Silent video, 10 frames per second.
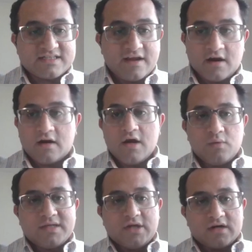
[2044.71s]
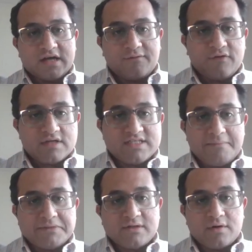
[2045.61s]
there. We talked, our first
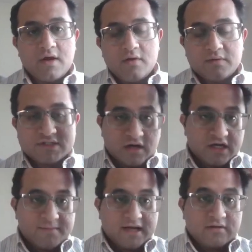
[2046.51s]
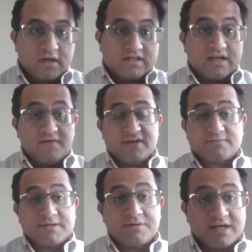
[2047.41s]
episode was talking about the difference
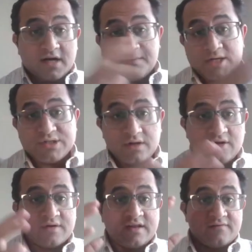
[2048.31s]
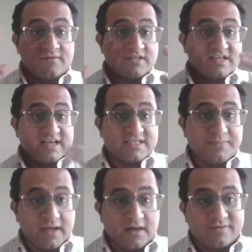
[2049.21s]
between a commercial loan and versus an
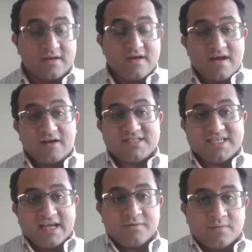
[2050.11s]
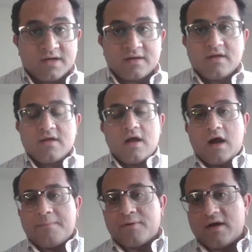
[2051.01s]
SBA loan. Our second one,
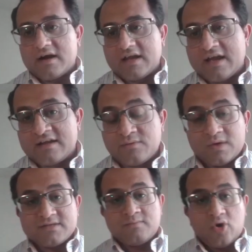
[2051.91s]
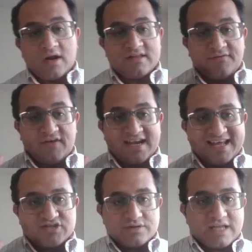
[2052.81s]
Parag, and was more on the
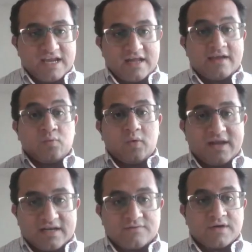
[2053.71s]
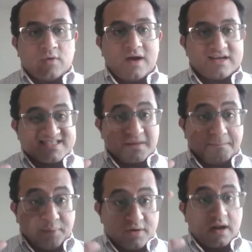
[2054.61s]
financial data and what it requires to
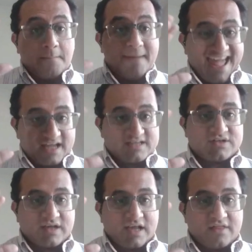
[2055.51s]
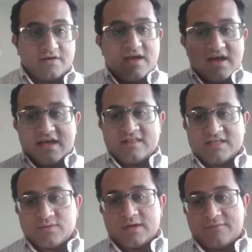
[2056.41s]
put a package together. And
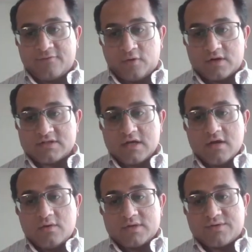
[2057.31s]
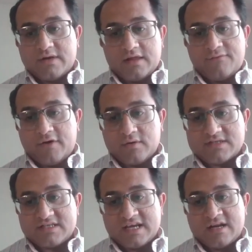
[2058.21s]
this one, of course, was really
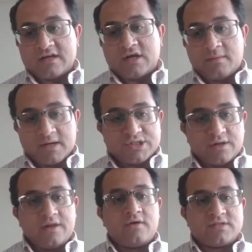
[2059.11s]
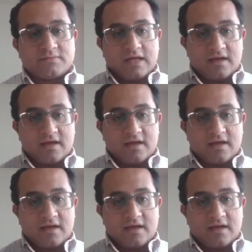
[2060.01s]
focused in on commercial loans